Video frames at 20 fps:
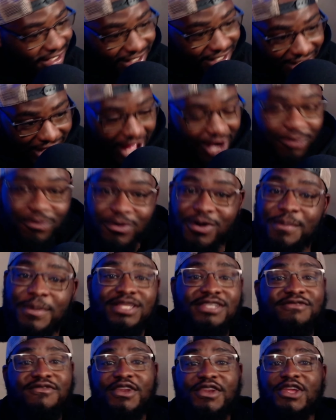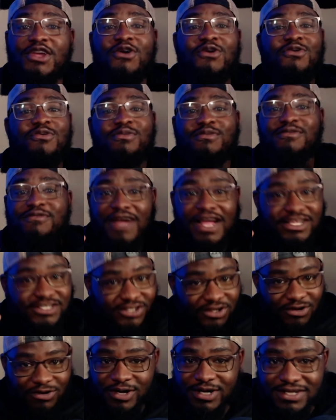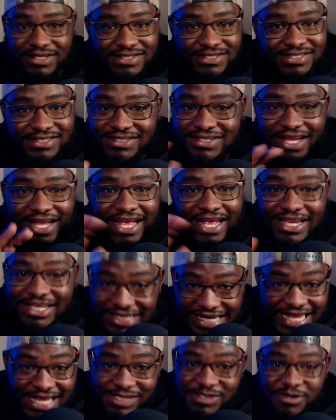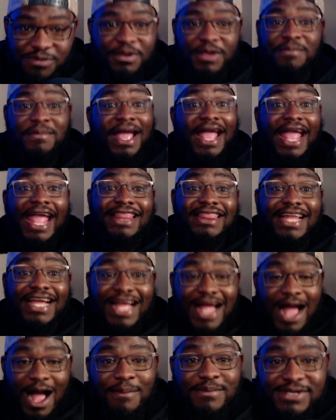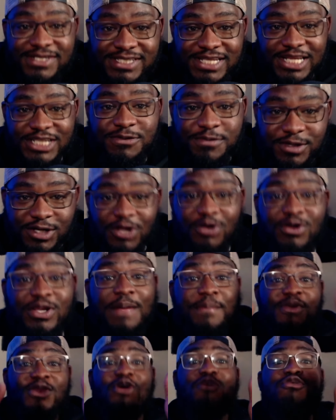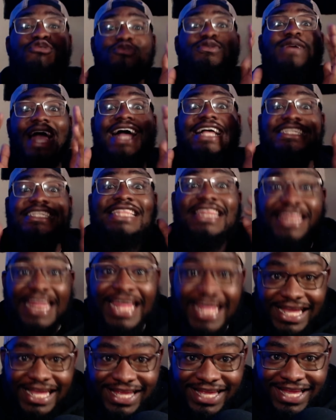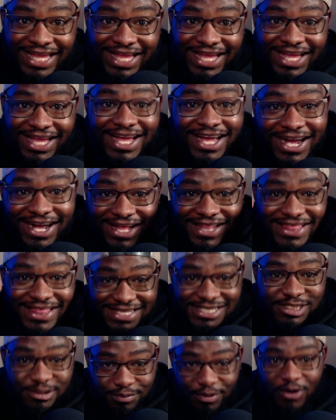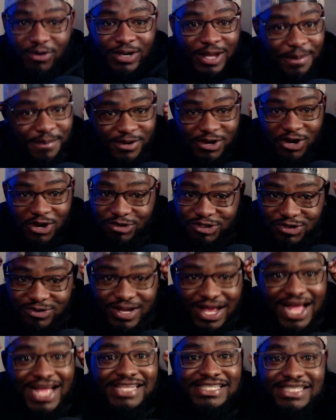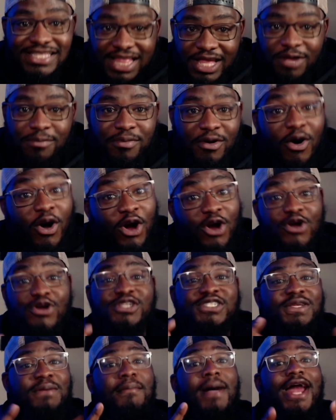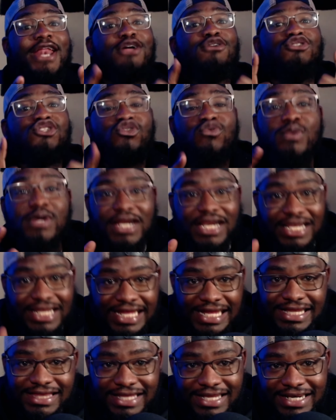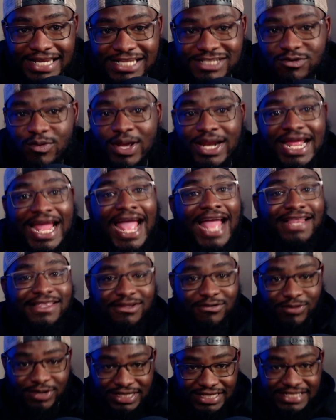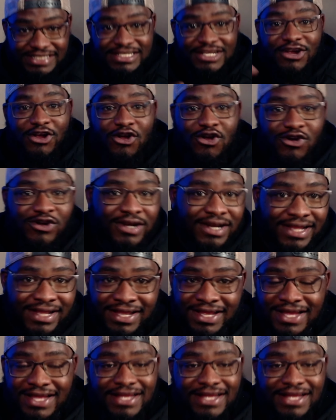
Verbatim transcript: I don't want to make this video as long as it needs to be, man. In the comment section below, let me know what you guys think of this, bro. Let me know what you guys think, bro. I heard somebody on Twitter leaked it. That's why they had to release it early.